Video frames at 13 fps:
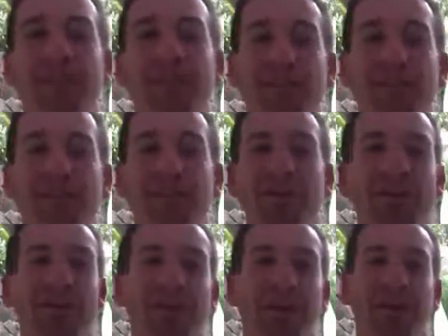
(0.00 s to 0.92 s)
together,
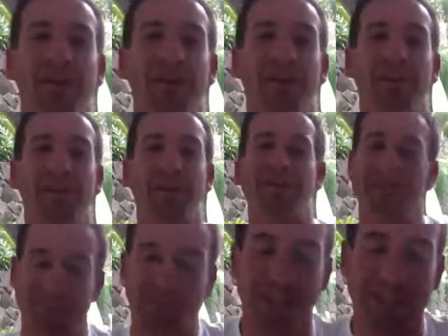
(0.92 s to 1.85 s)

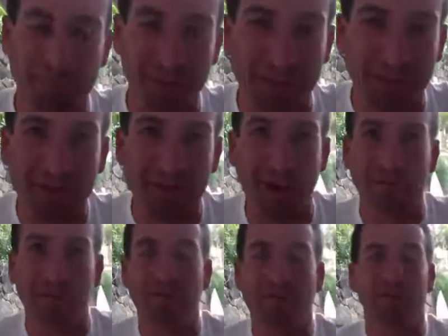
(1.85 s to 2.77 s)
it's been
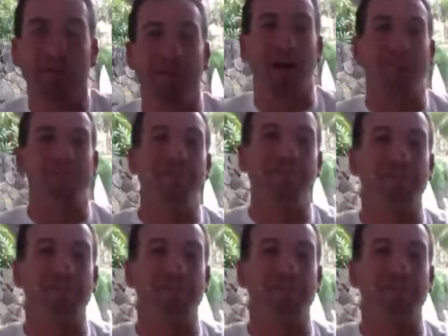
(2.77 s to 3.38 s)
incredible for a lot of us.